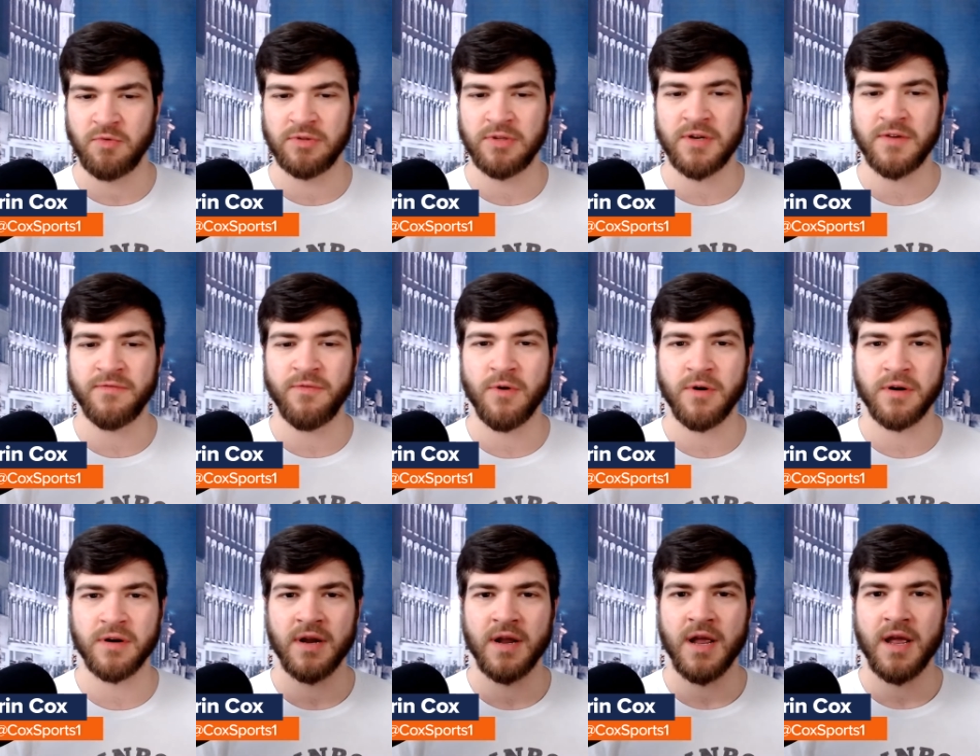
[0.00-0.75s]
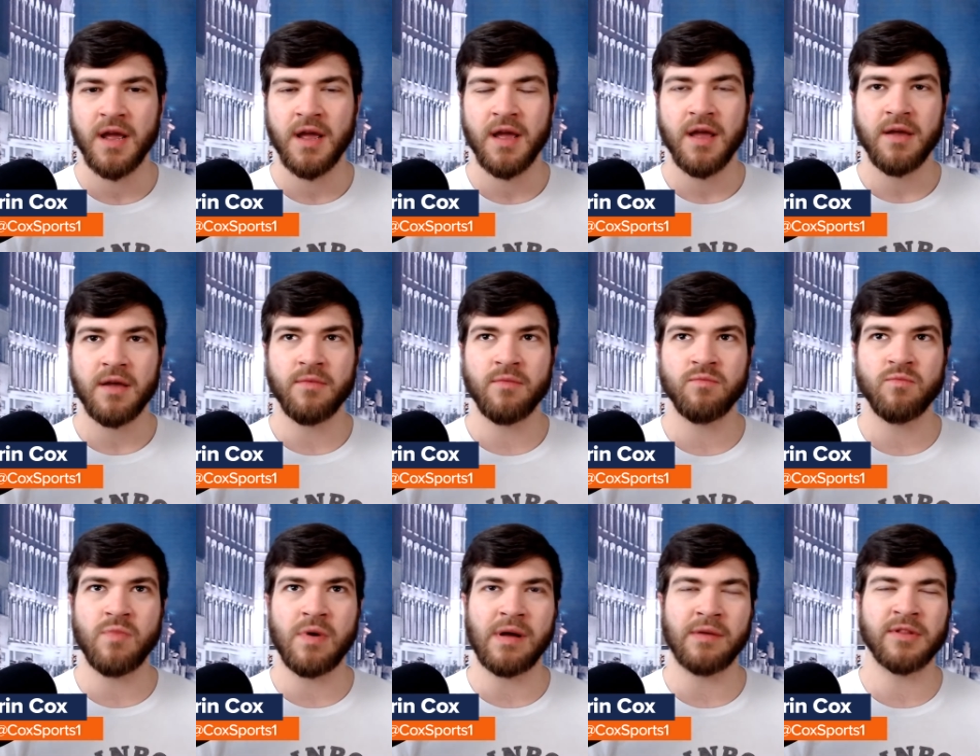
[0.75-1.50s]
We'll look for
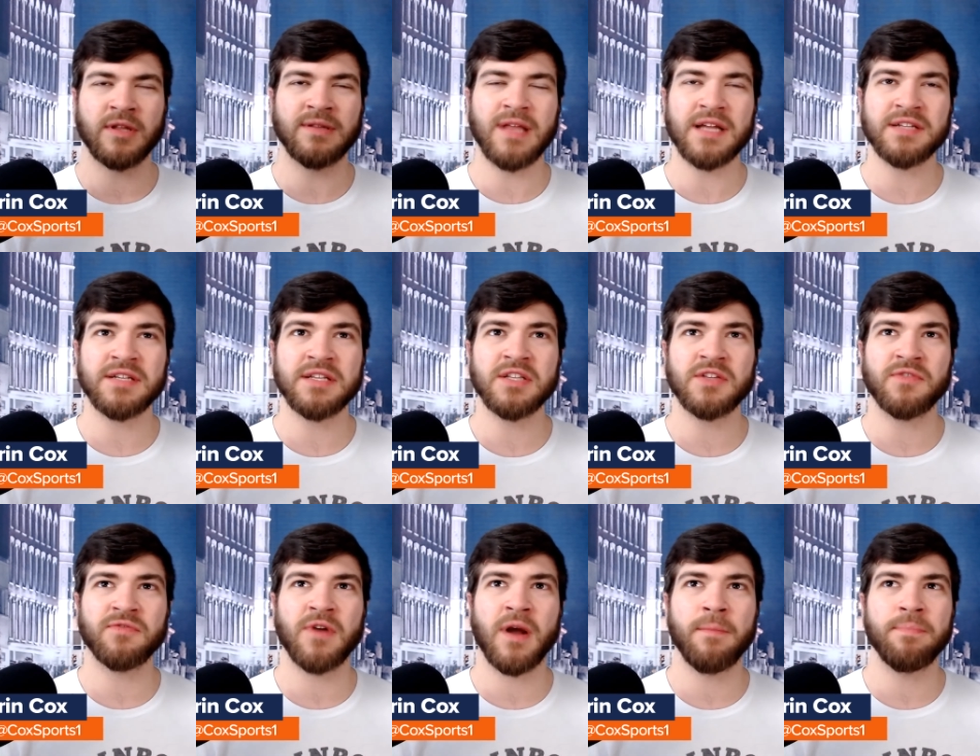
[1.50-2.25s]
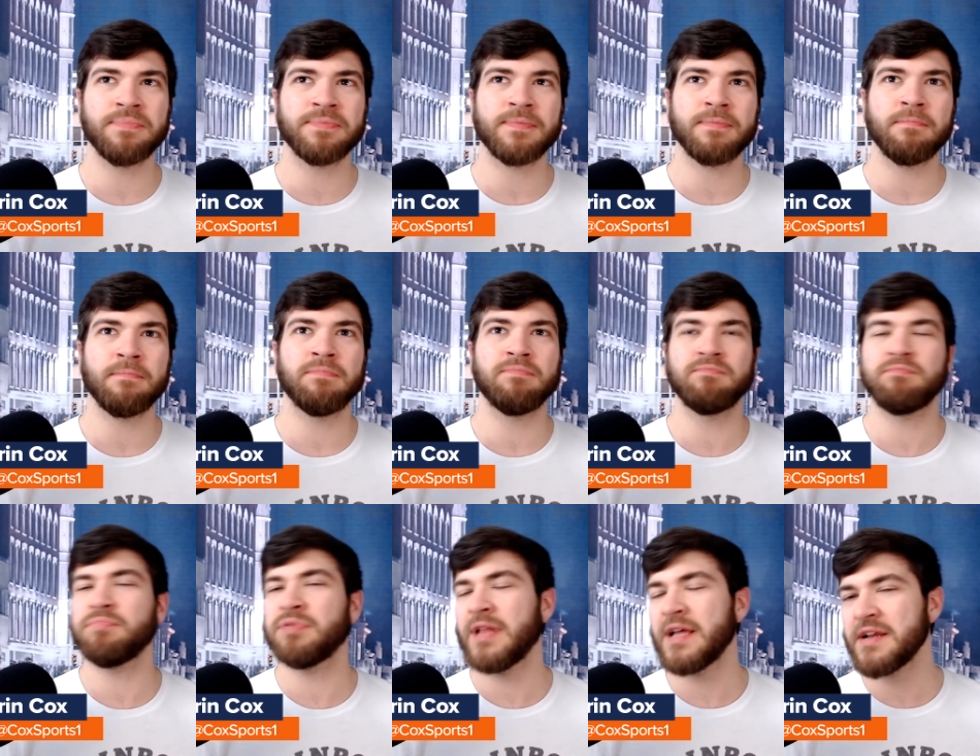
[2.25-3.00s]
the lessons from
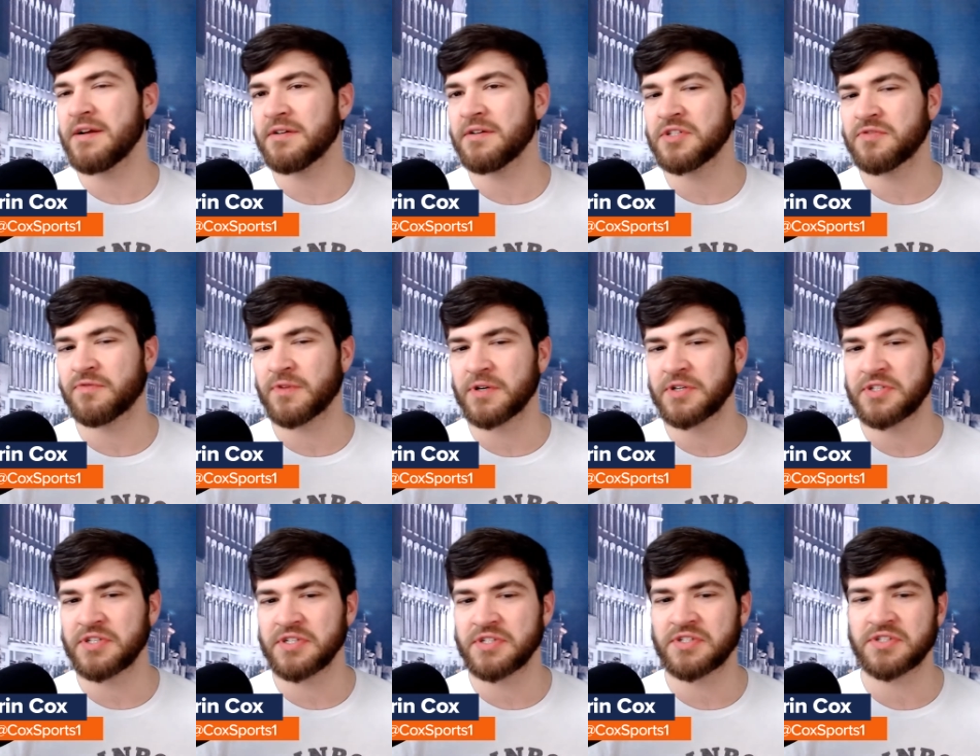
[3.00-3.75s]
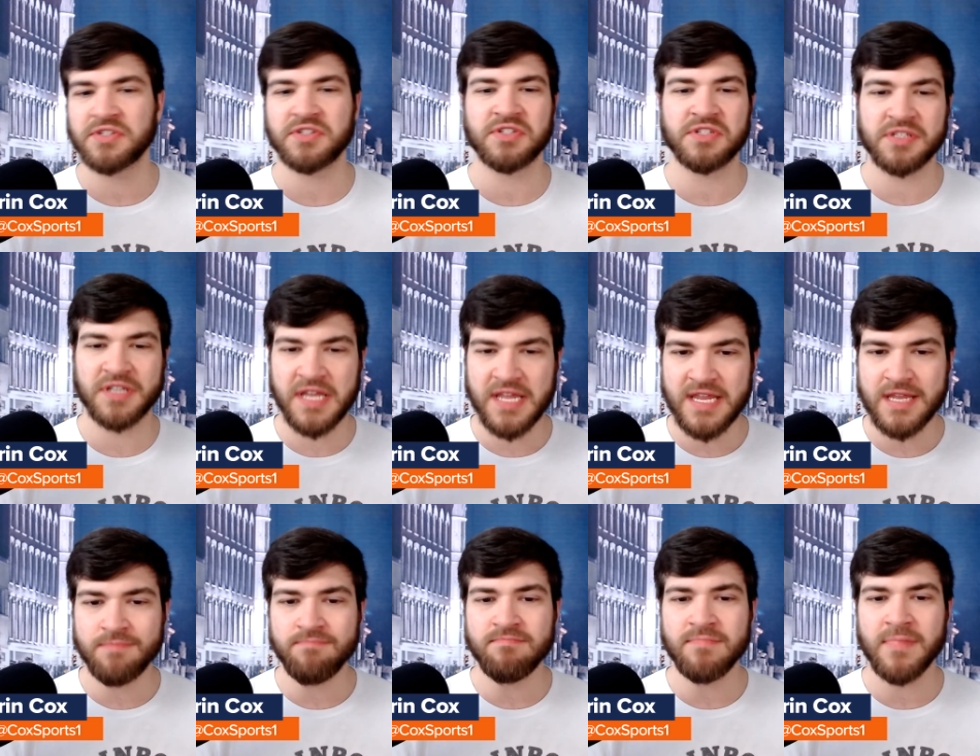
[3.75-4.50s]
players versus
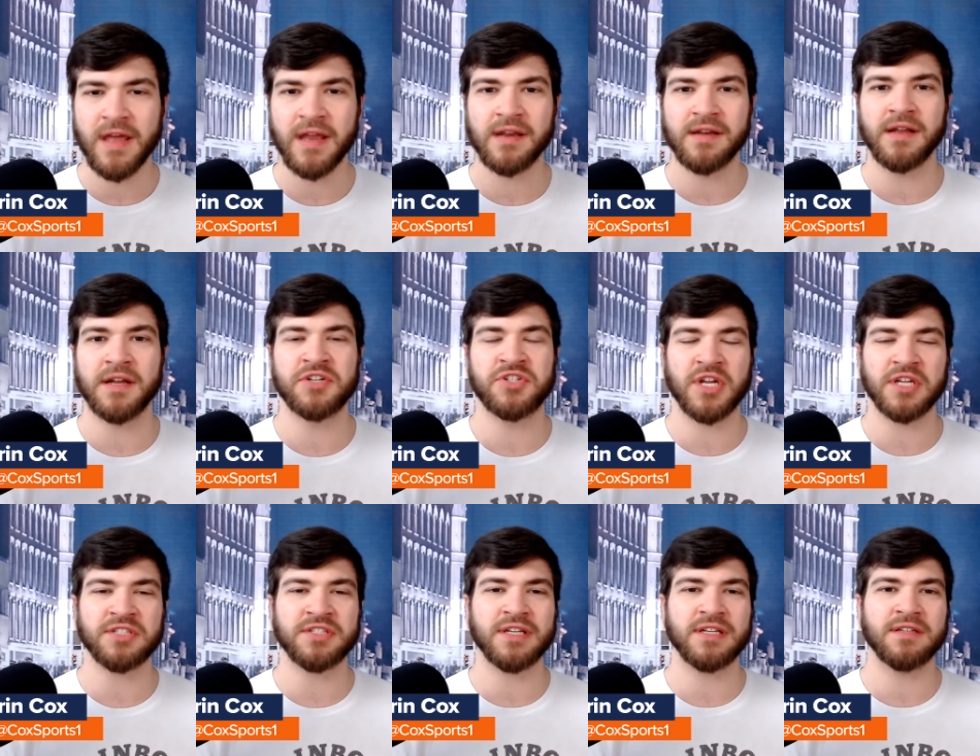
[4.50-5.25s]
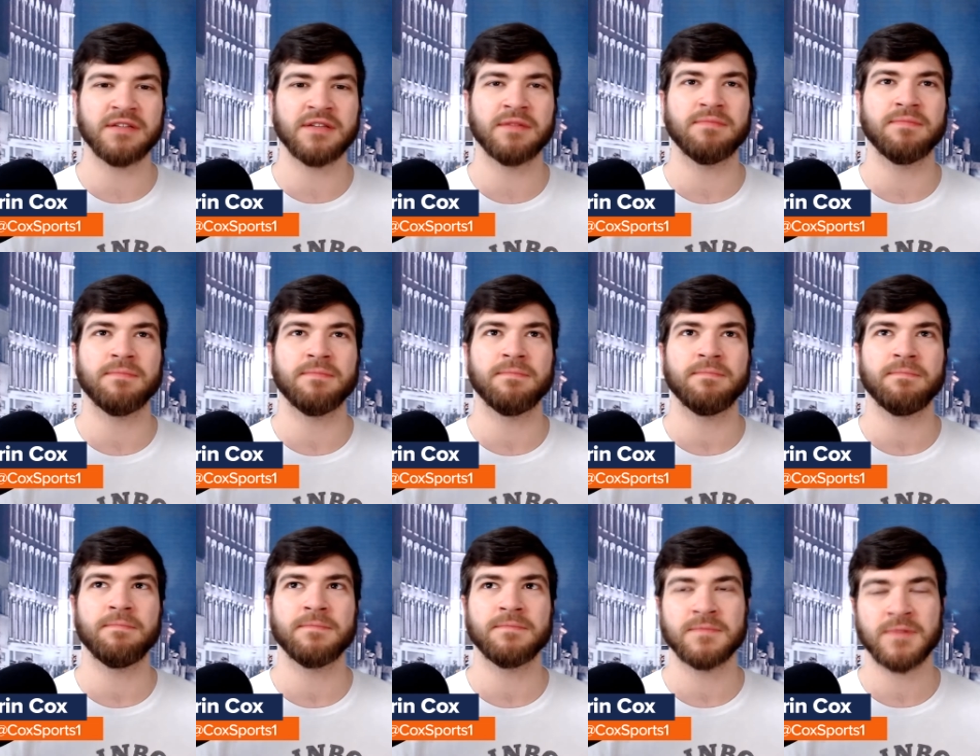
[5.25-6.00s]
scheme and adjusting the
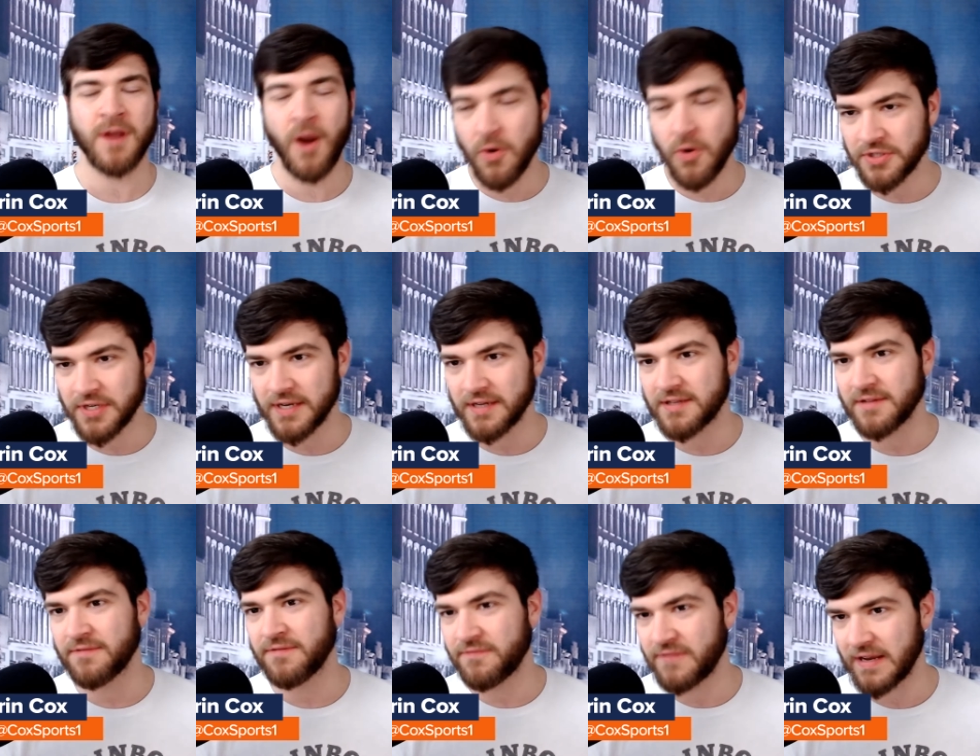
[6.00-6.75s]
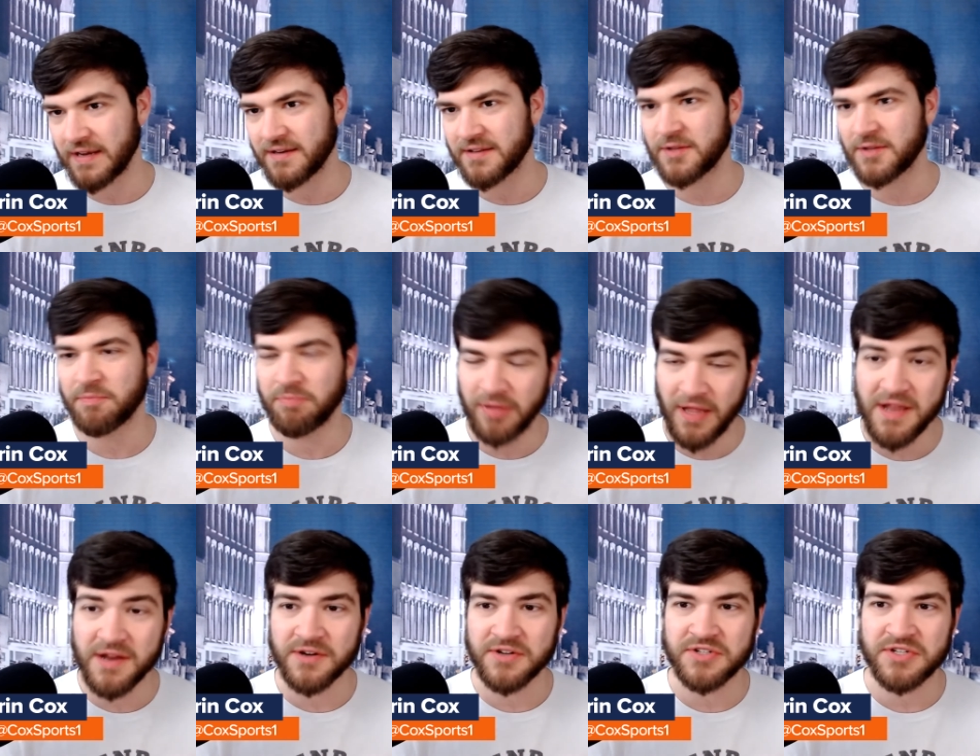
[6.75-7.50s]
coaching to fit the
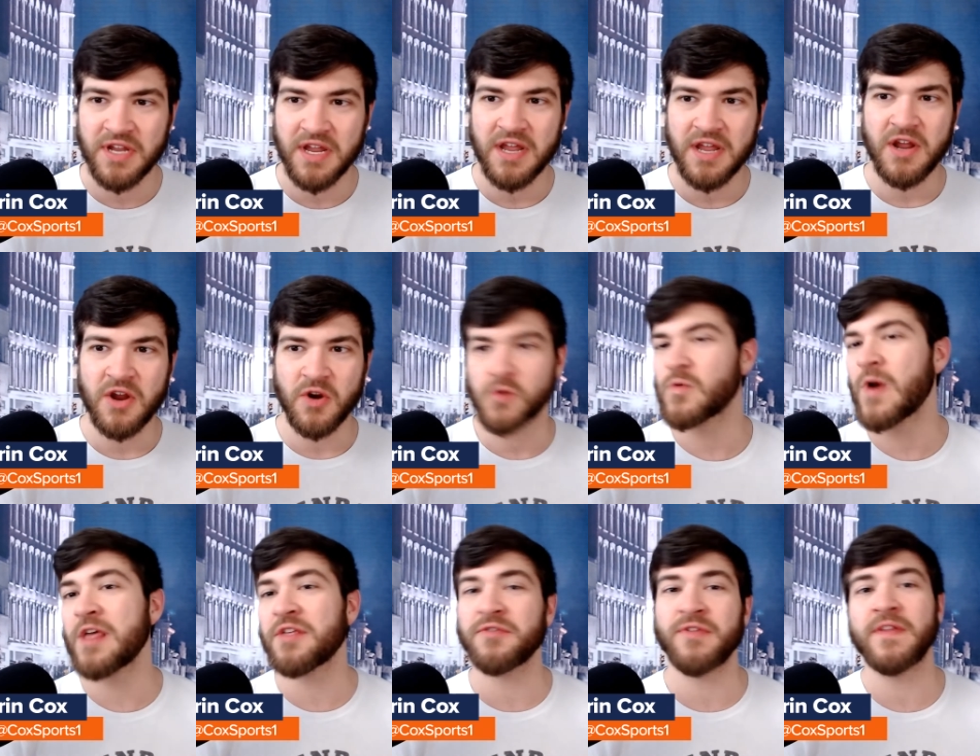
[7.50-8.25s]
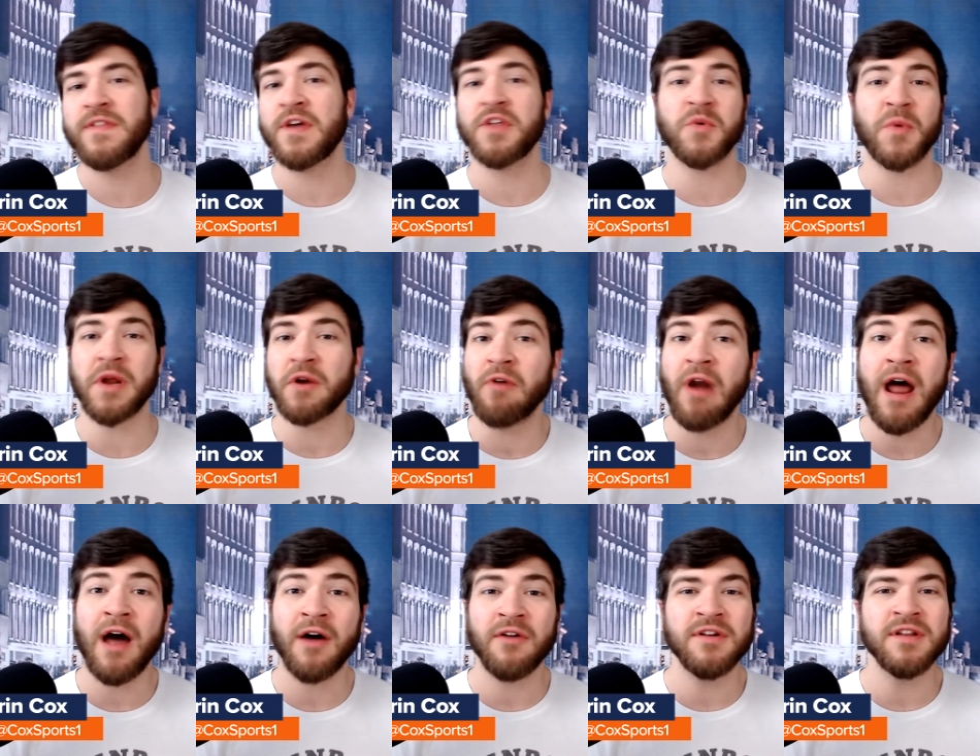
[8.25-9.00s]
players rather than the other way
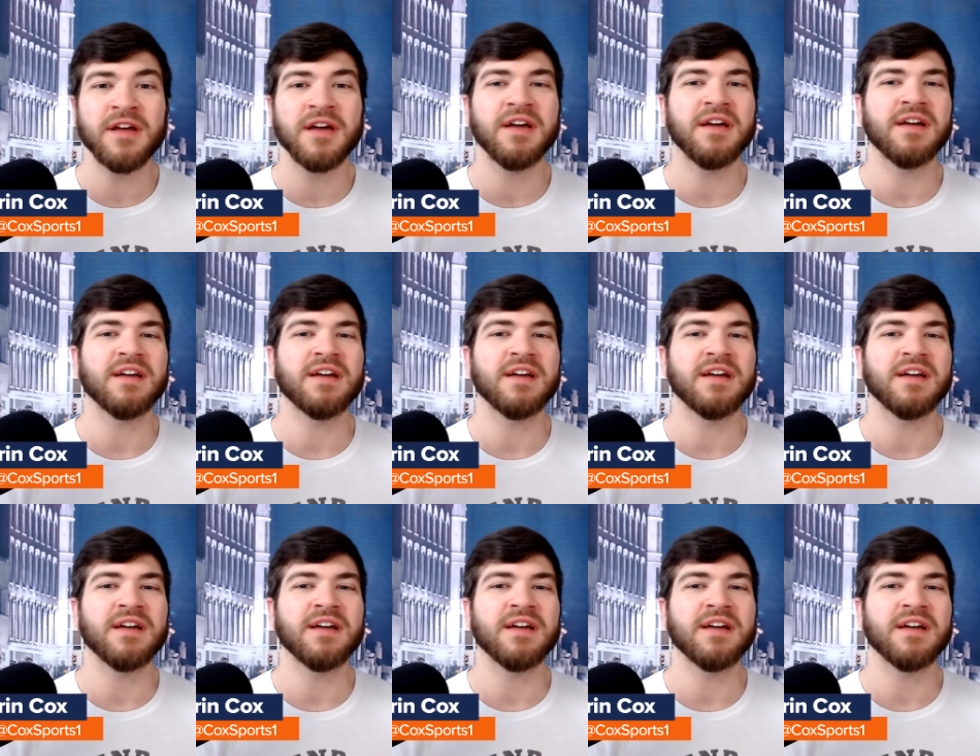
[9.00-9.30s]
around,